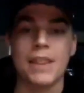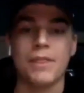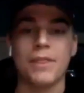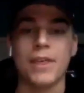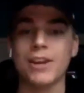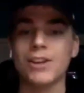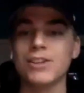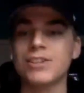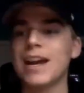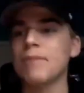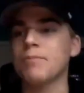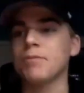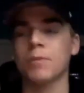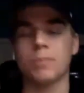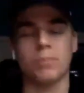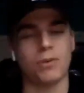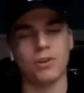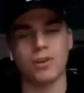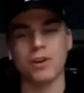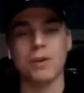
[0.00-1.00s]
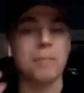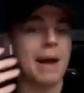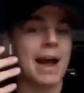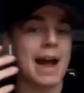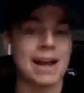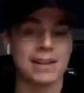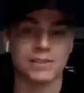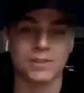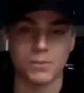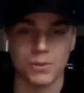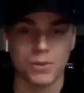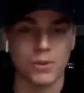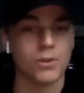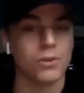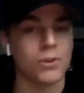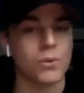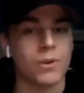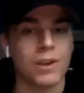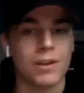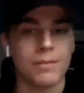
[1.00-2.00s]
They just have to put on a mask when they're
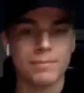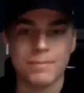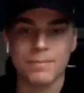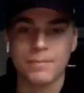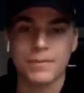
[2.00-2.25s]
doing it.